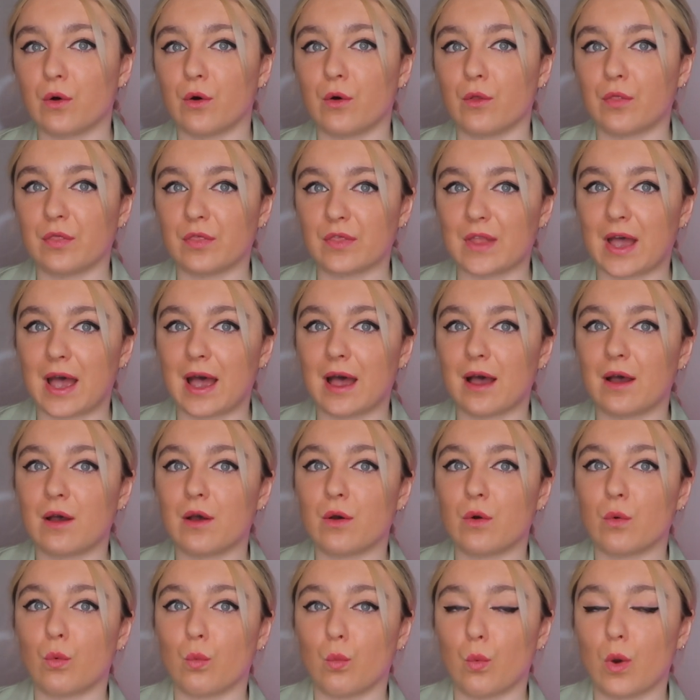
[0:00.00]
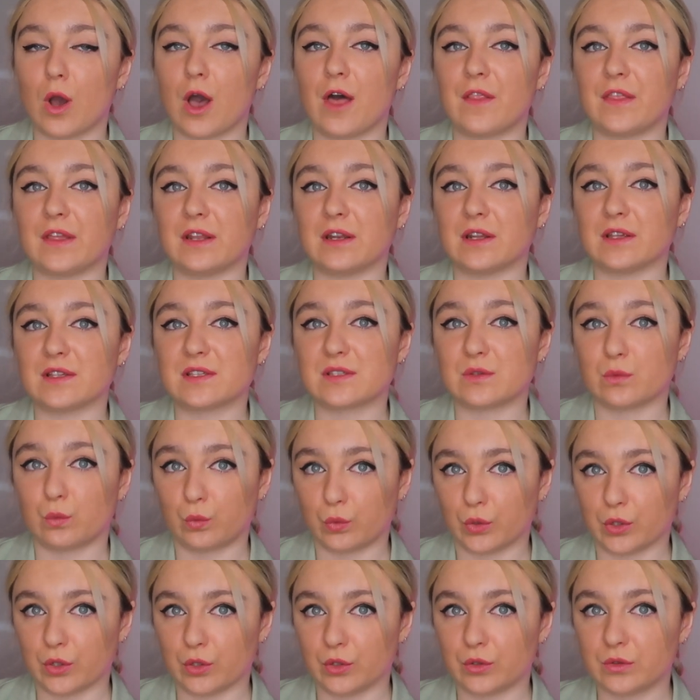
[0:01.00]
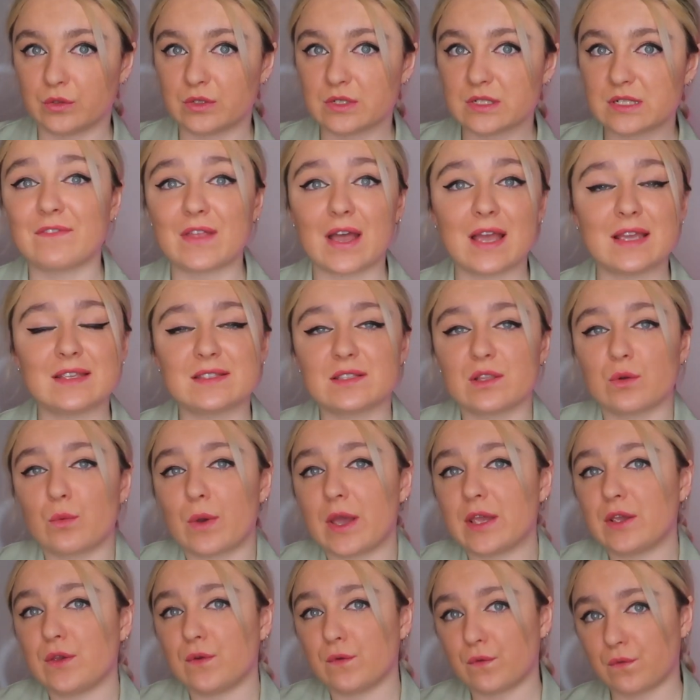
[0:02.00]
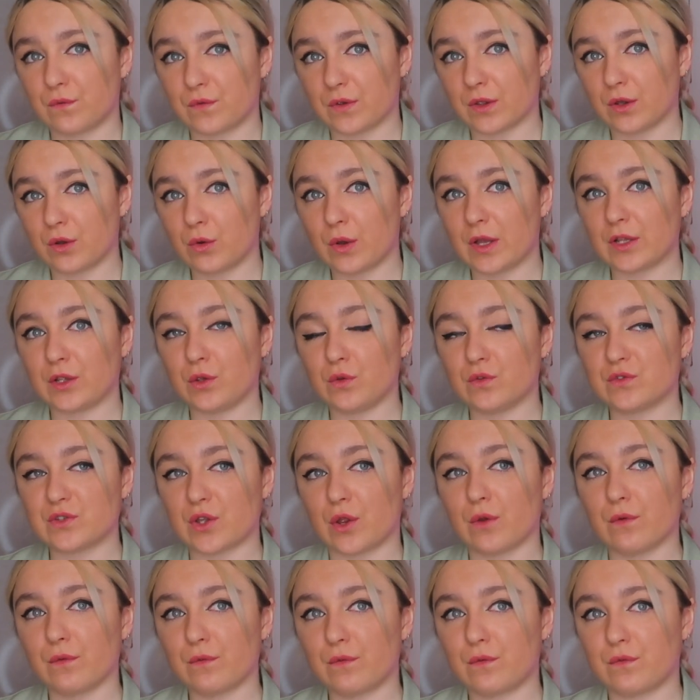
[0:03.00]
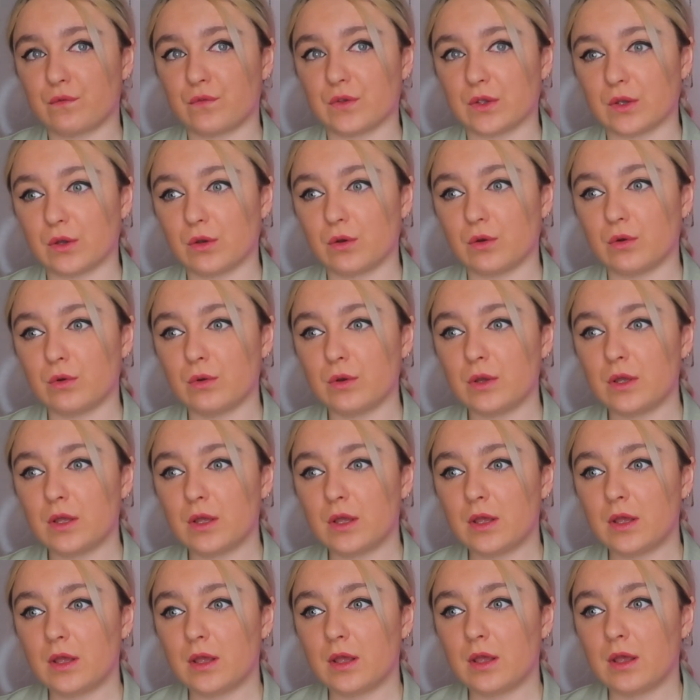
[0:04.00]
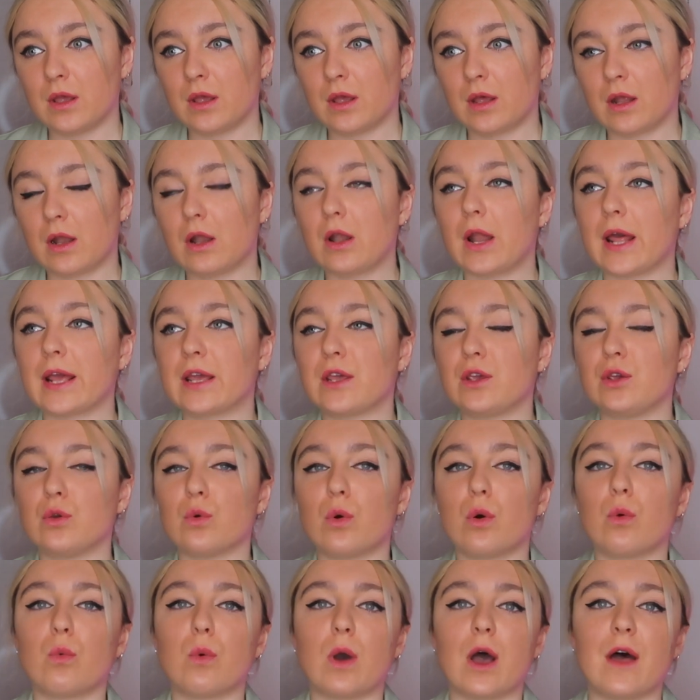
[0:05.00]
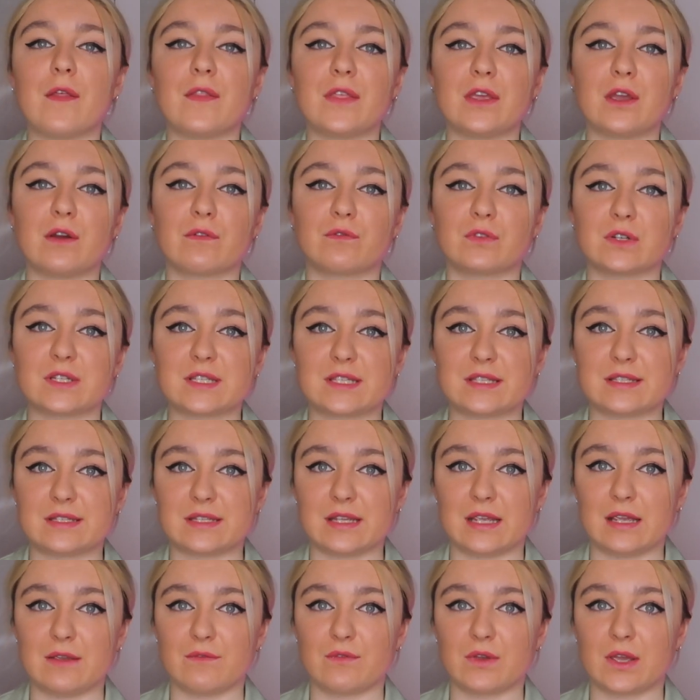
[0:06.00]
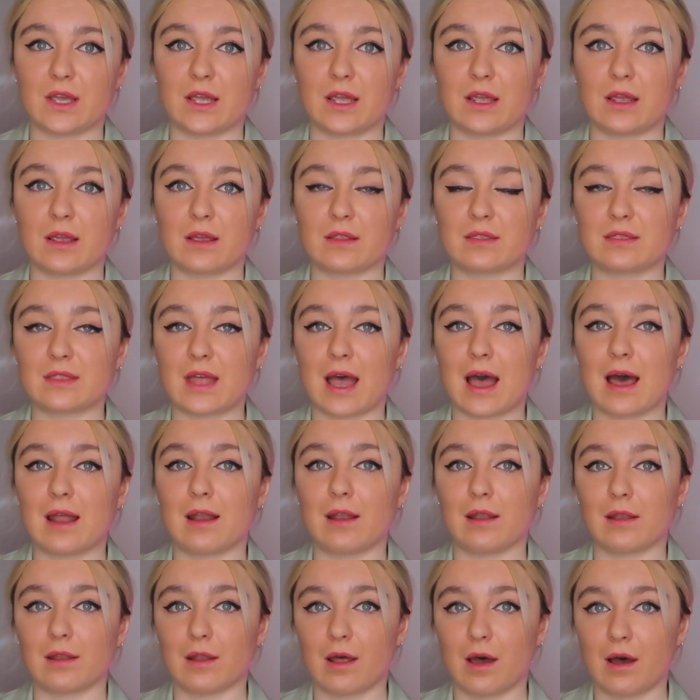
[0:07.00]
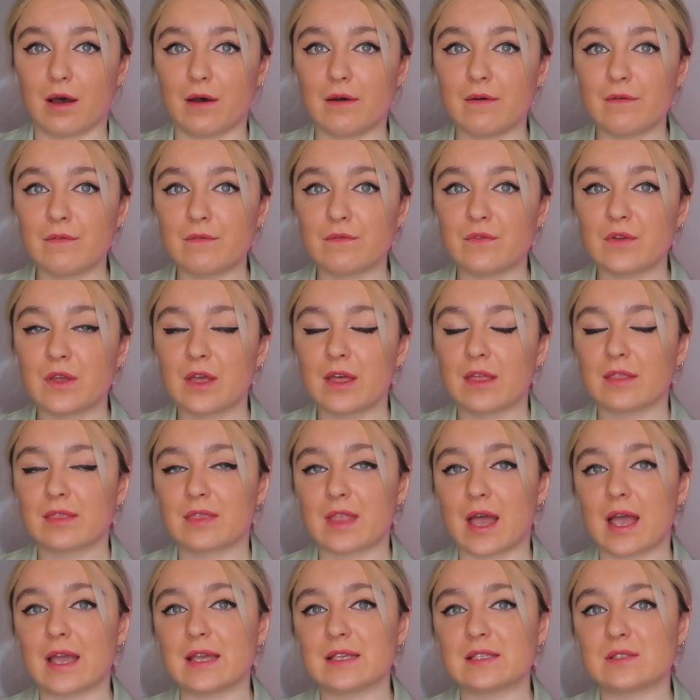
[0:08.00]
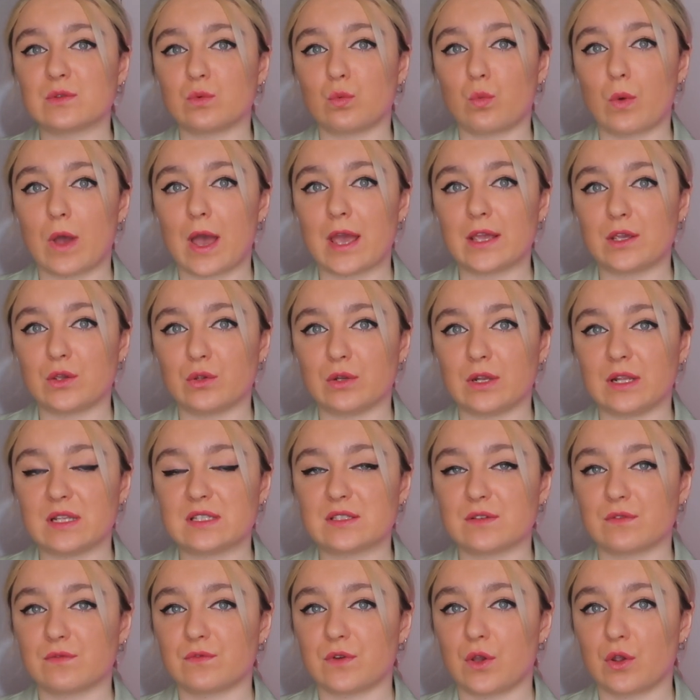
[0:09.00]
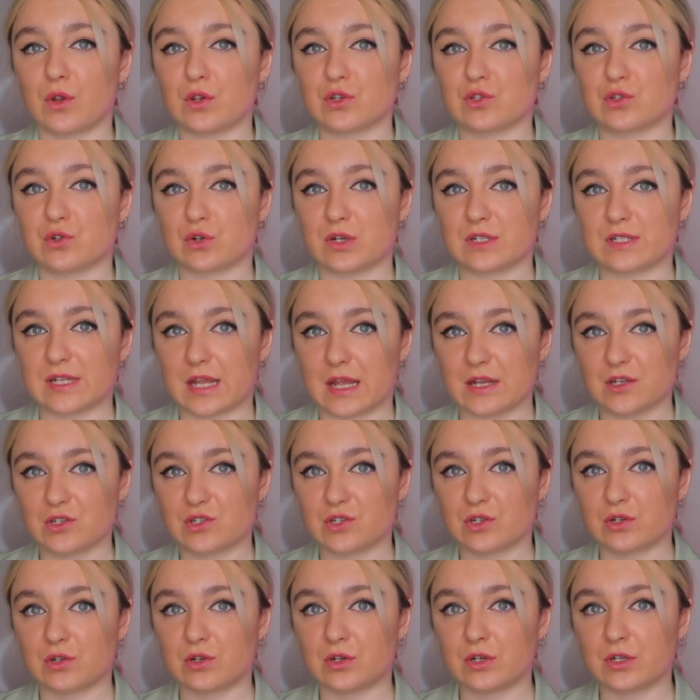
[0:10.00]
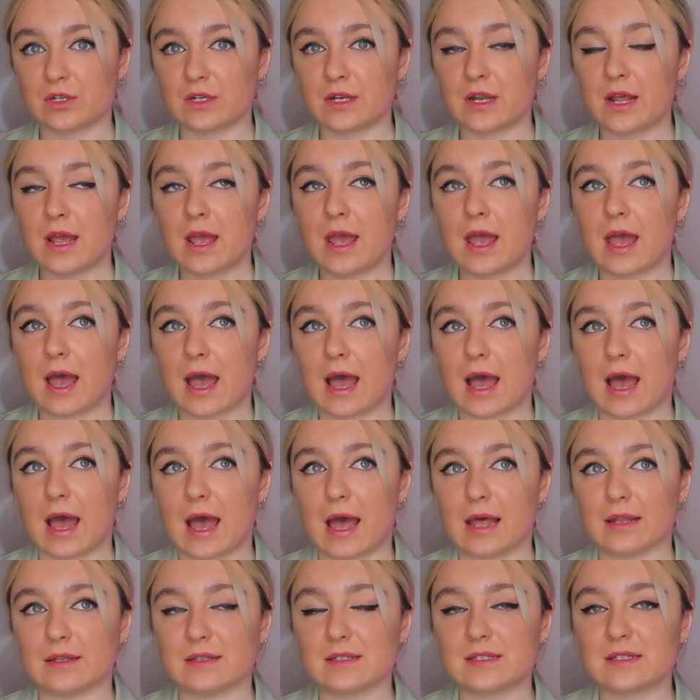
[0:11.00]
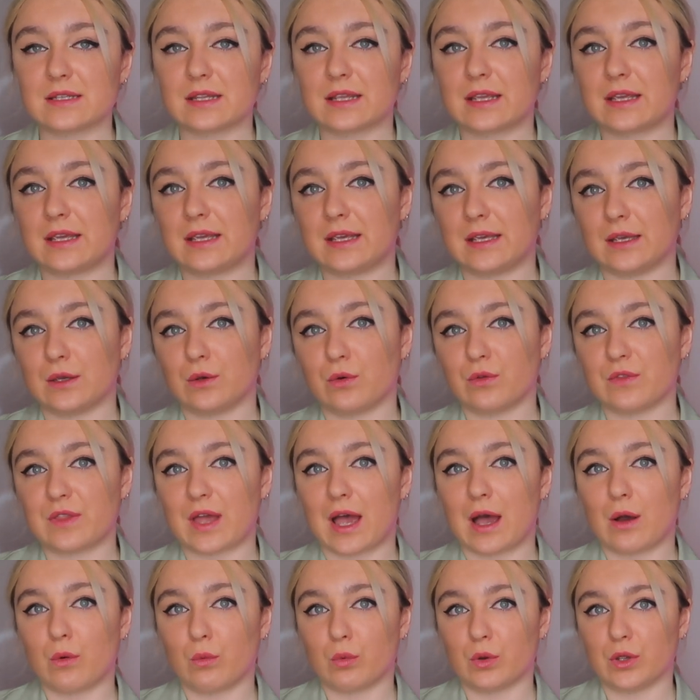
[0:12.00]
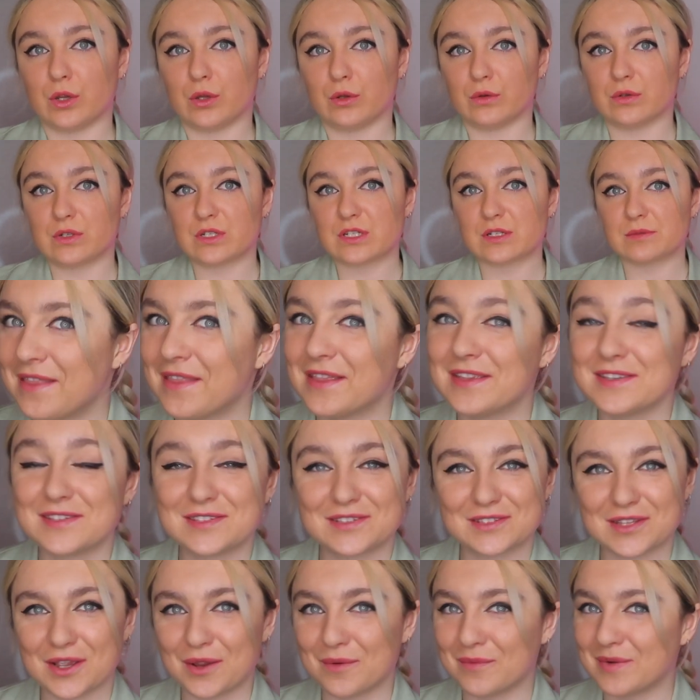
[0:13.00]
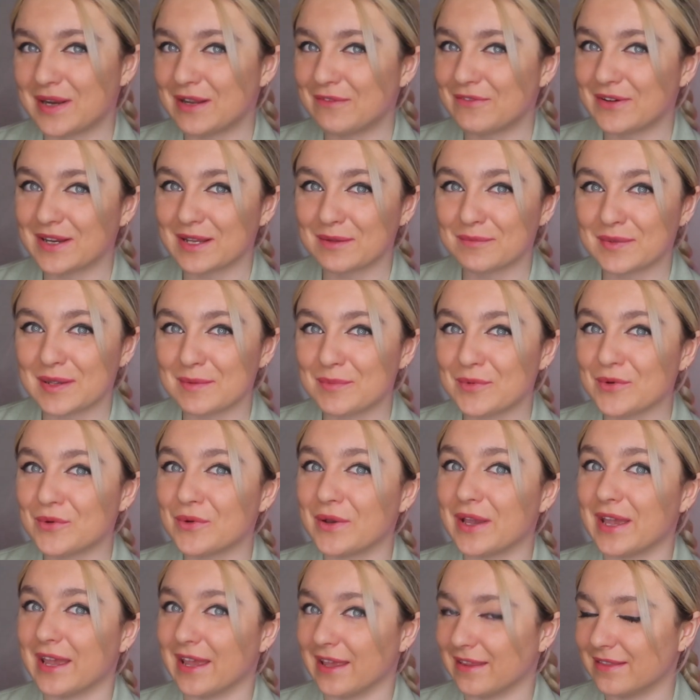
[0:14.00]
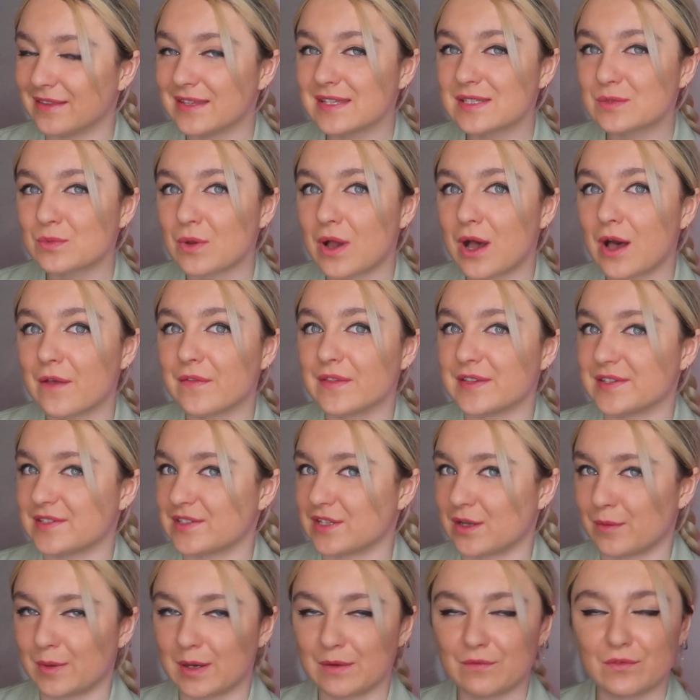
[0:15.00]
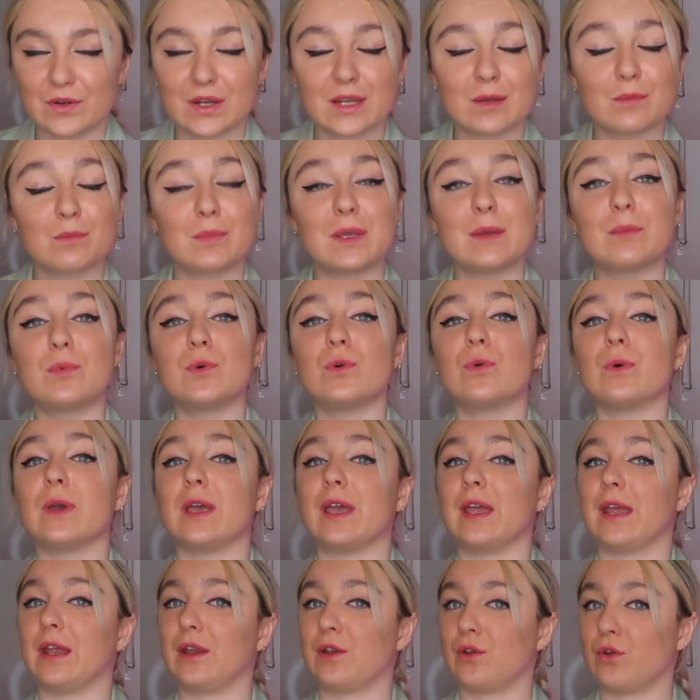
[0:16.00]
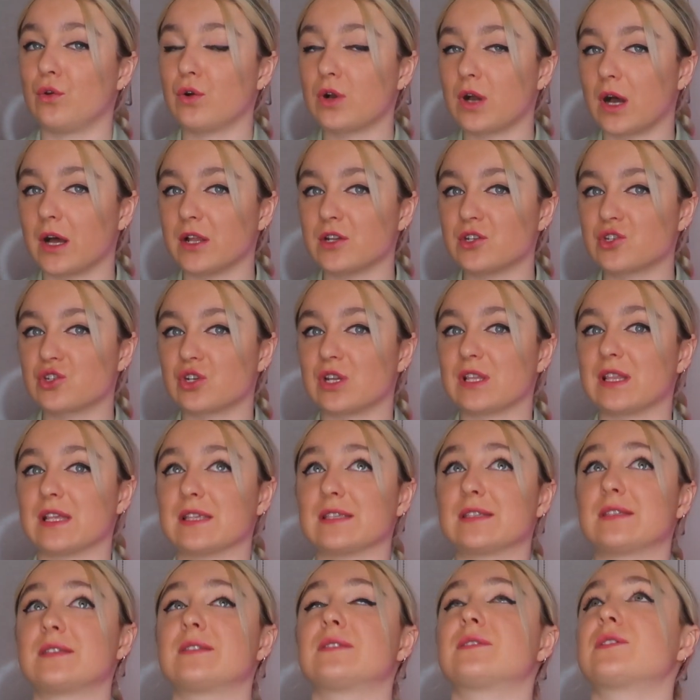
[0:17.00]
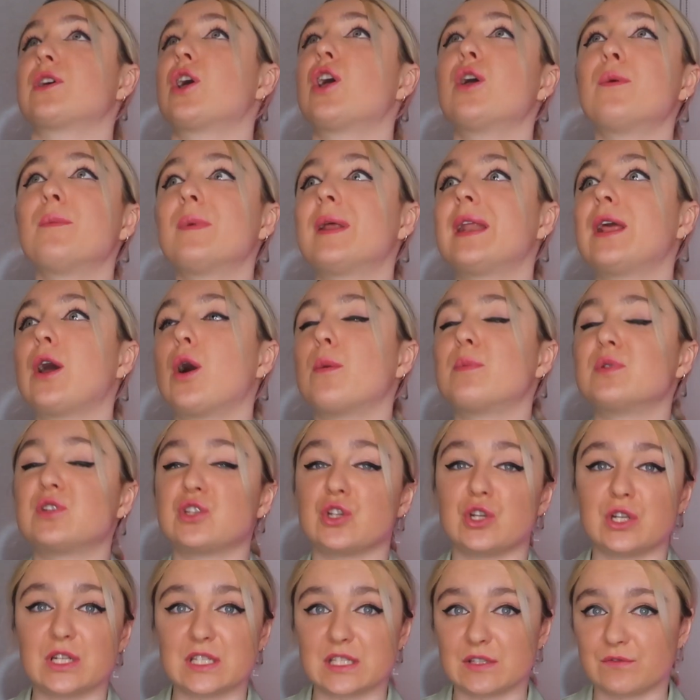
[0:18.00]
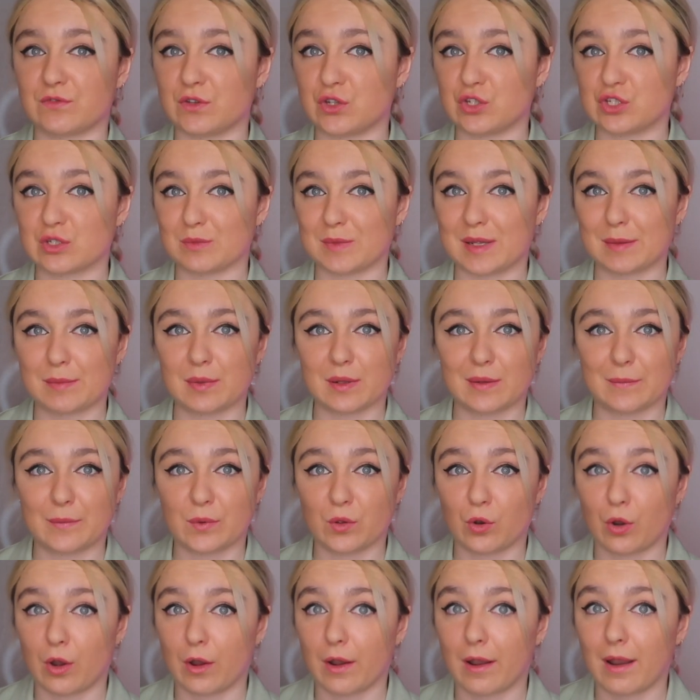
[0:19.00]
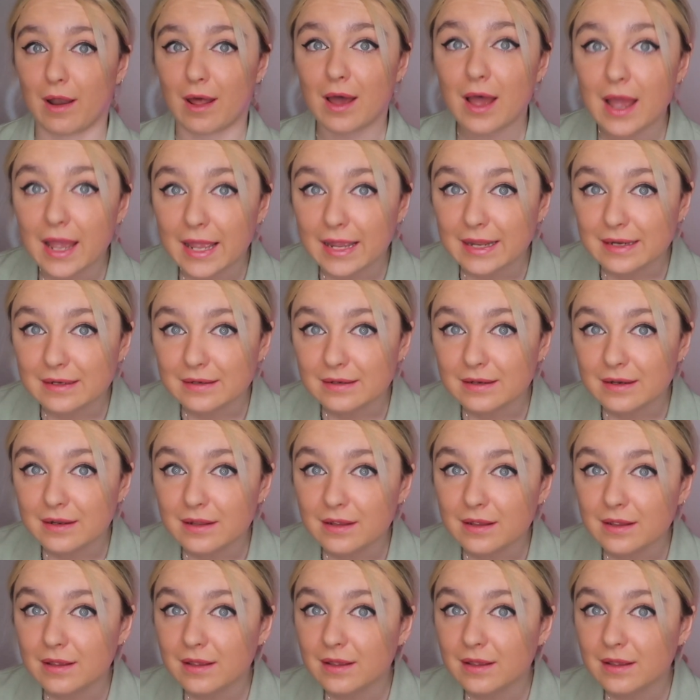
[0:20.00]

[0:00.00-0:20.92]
on that worthiness wound. If that is the way you feel, and you don't feel like you are worthy of receiving that love, that is where you need to focus your attention on and heal that wound. There's so many freaking people in this world. There's so many freaking people in your country. There's so many opportunities for you to meet people online.